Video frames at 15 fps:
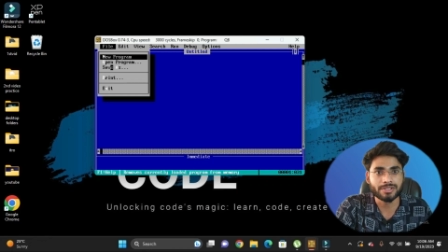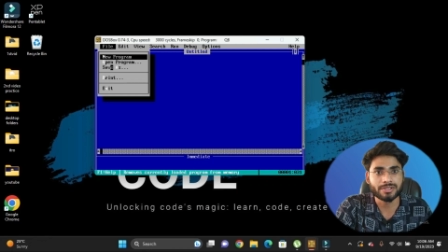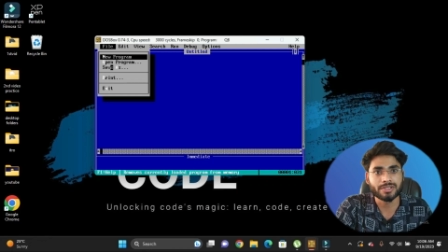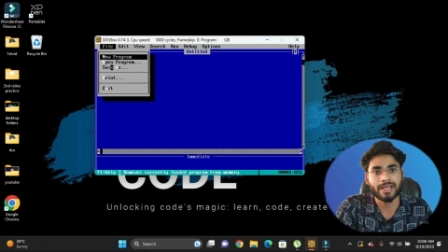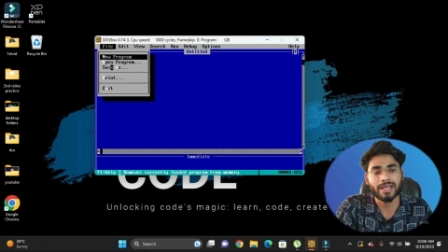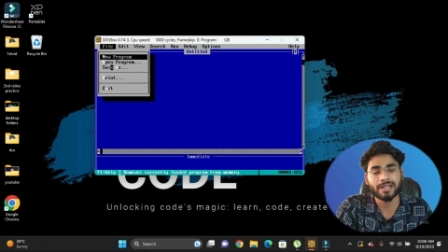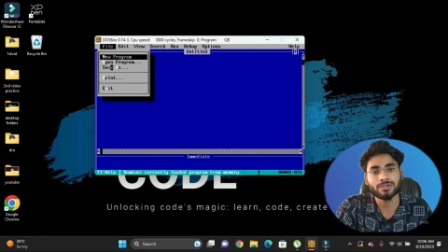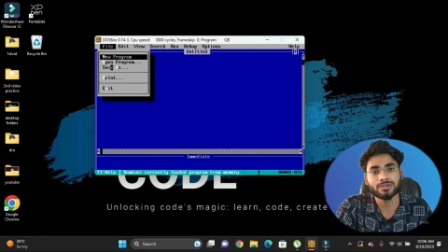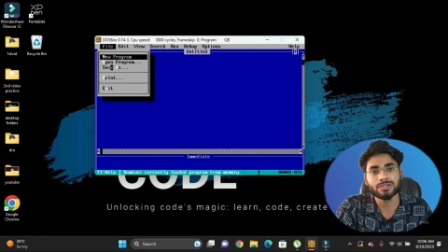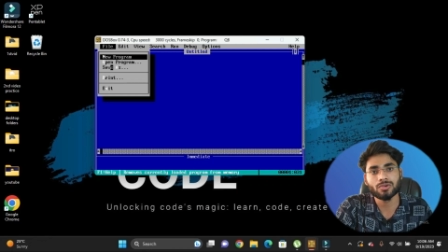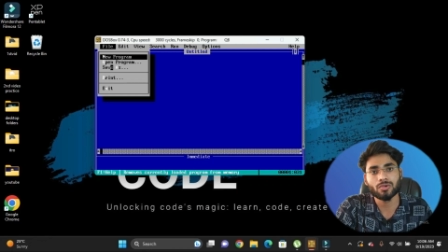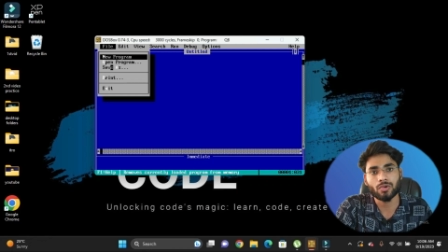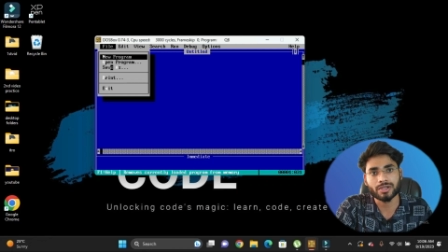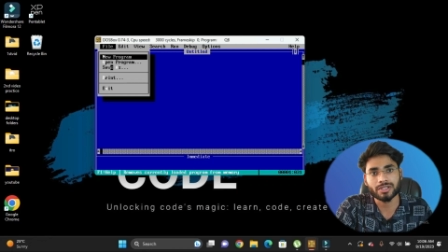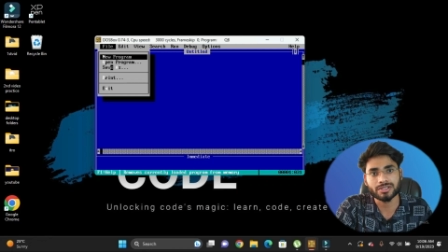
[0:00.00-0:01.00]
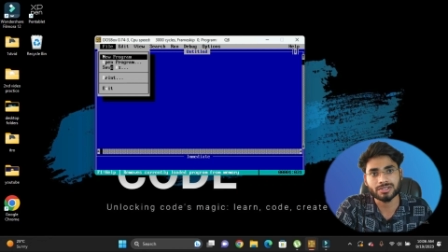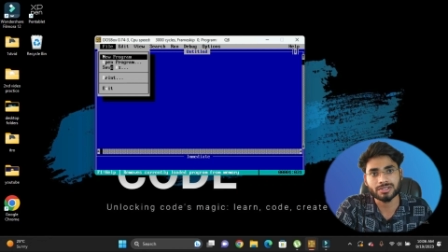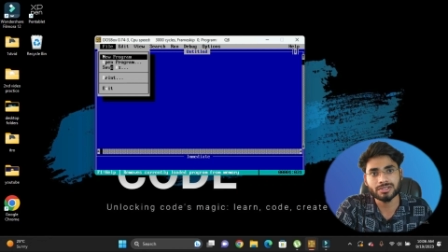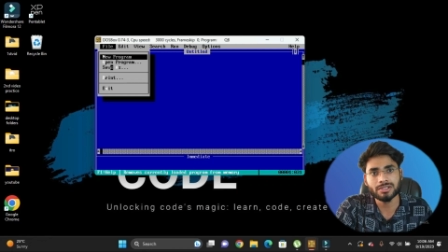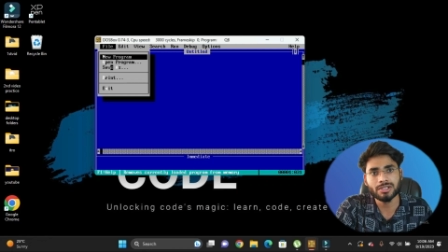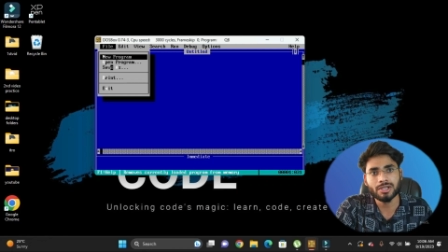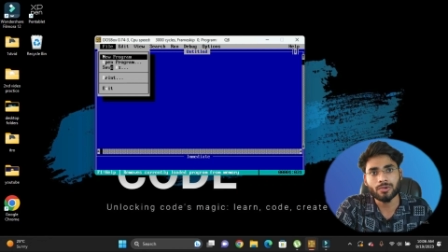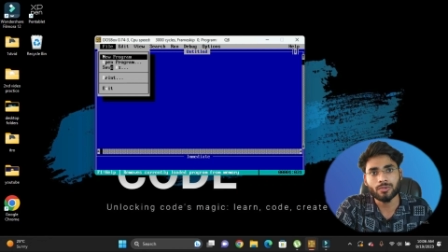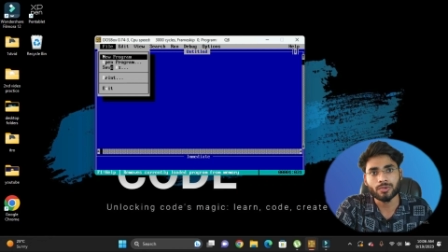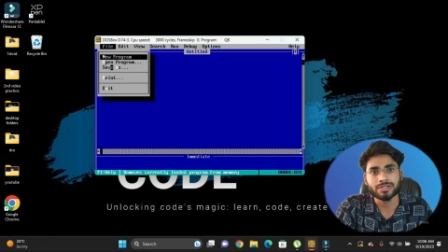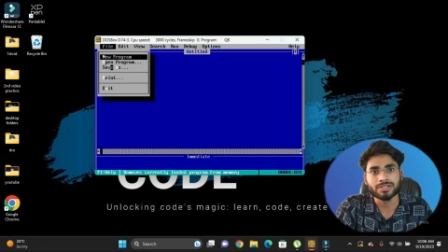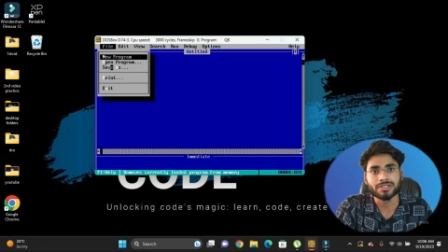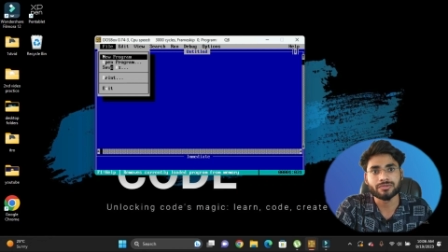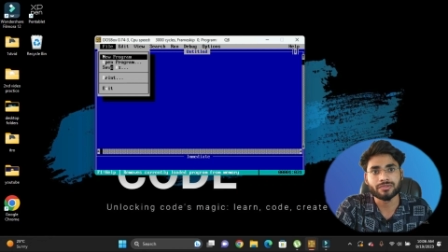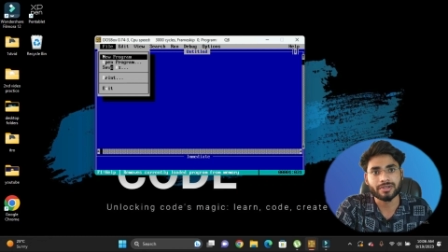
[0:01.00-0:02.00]
in another location
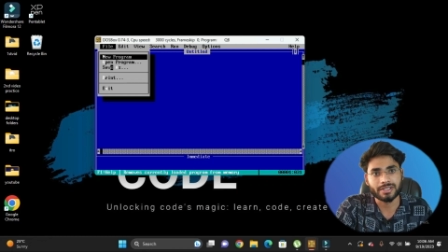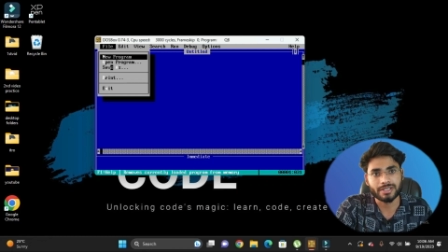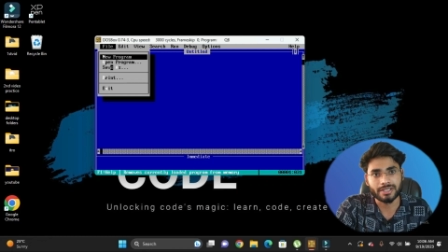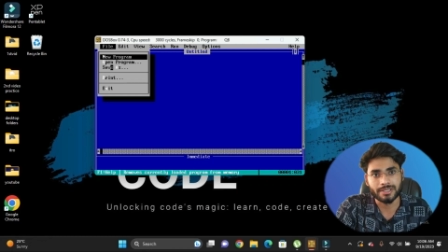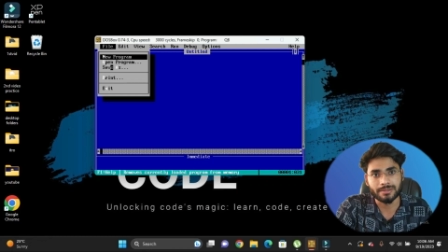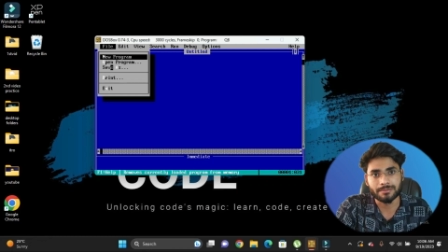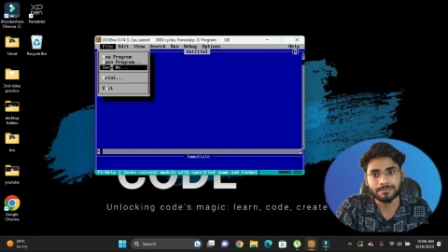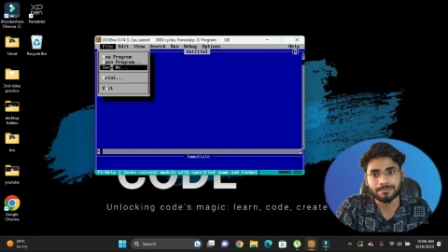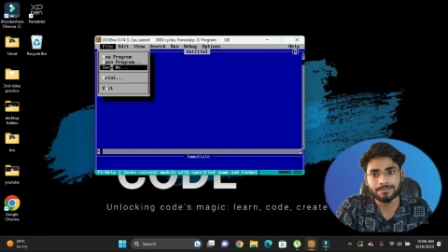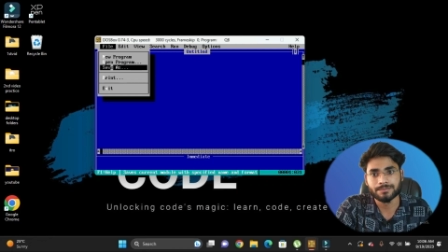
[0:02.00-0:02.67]
with different name.